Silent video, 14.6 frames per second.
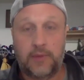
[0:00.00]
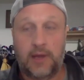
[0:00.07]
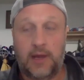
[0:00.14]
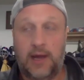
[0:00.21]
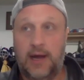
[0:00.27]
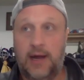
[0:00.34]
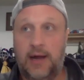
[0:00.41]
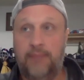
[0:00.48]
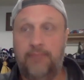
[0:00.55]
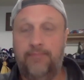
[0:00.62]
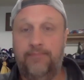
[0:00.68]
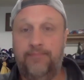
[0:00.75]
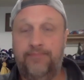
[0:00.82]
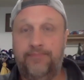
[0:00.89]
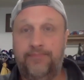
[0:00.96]
I
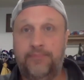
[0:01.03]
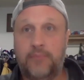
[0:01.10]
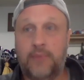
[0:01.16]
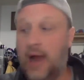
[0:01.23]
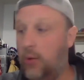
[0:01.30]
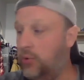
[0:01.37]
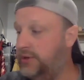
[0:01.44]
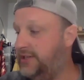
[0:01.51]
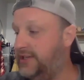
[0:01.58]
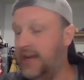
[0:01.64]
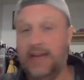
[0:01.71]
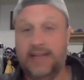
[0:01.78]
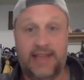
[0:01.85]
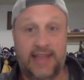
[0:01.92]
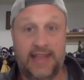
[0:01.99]
wouldn't
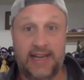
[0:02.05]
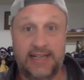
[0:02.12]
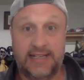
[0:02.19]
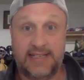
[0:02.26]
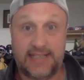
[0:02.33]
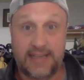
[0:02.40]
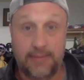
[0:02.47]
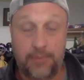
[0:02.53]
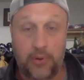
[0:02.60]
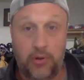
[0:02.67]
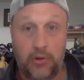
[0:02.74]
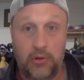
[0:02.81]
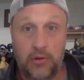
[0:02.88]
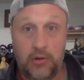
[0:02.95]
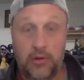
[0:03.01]
say that it's simple,
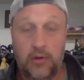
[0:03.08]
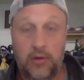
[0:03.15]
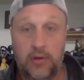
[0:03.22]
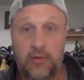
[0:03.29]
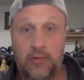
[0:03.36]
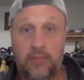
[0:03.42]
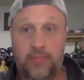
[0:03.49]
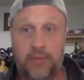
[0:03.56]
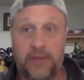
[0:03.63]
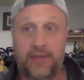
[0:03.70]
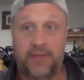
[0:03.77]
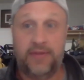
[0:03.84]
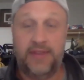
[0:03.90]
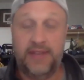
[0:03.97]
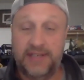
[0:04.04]
but
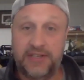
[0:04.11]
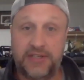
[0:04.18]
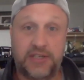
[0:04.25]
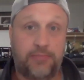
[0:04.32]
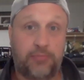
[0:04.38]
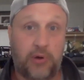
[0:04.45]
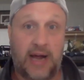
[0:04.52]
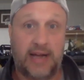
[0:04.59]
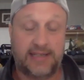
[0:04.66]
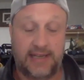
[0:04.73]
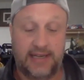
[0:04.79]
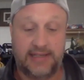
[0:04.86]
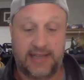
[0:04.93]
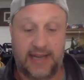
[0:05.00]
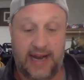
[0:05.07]
this is the
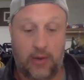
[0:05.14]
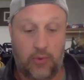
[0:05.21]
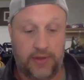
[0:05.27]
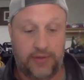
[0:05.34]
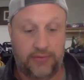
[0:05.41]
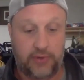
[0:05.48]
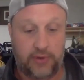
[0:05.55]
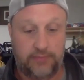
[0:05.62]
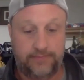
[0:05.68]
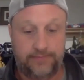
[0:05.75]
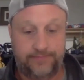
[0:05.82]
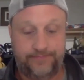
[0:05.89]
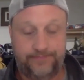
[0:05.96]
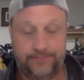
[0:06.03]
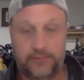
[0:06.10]
process that I went through,
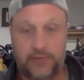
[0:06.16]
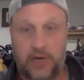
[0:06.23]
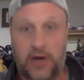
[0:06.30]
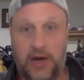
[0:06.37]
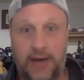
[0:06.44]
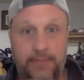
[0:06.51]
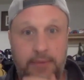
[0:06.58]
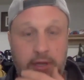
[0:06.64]
all right?